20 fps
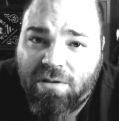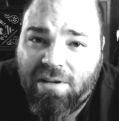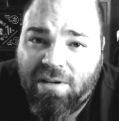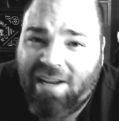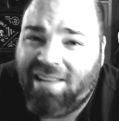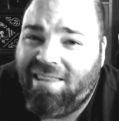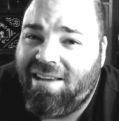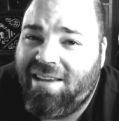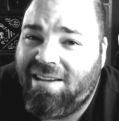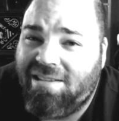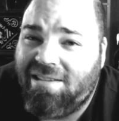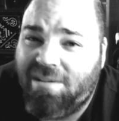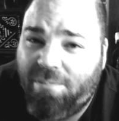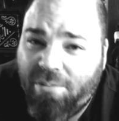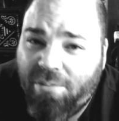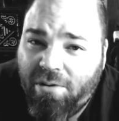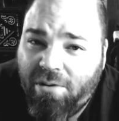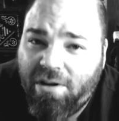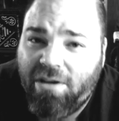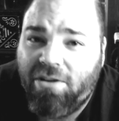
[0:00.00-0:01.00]
And I think it's a
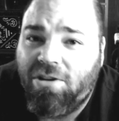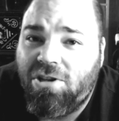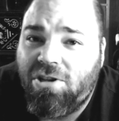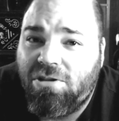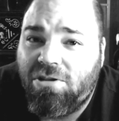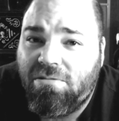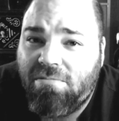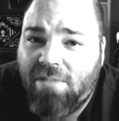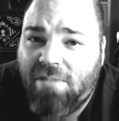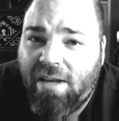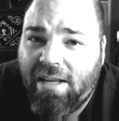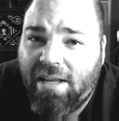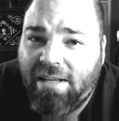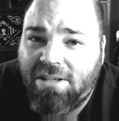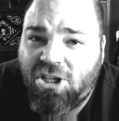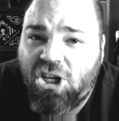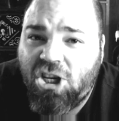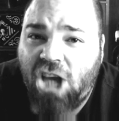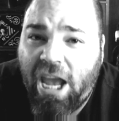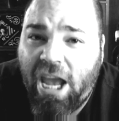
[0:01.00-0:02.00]
pretty good
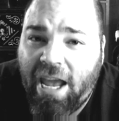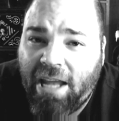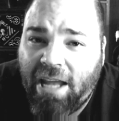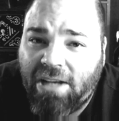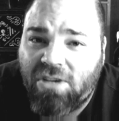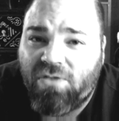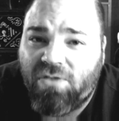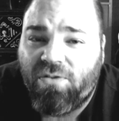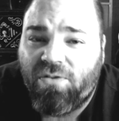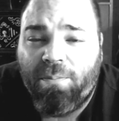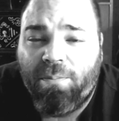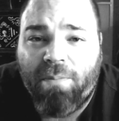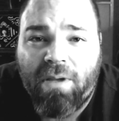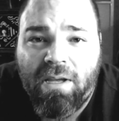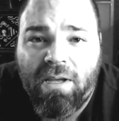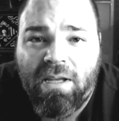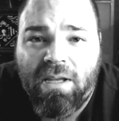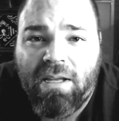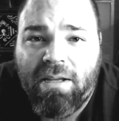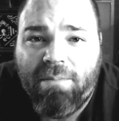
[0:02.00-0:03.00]
change from
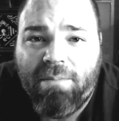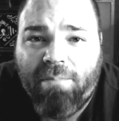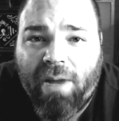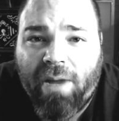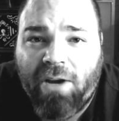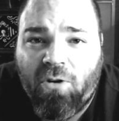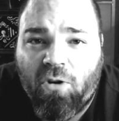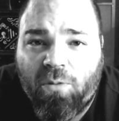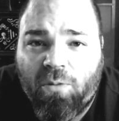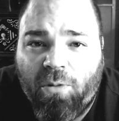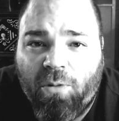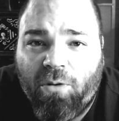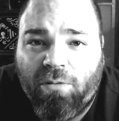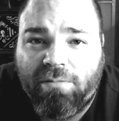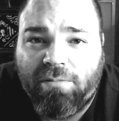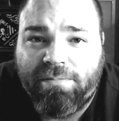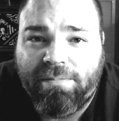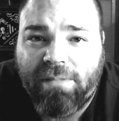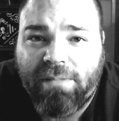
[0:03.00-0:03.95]
my normal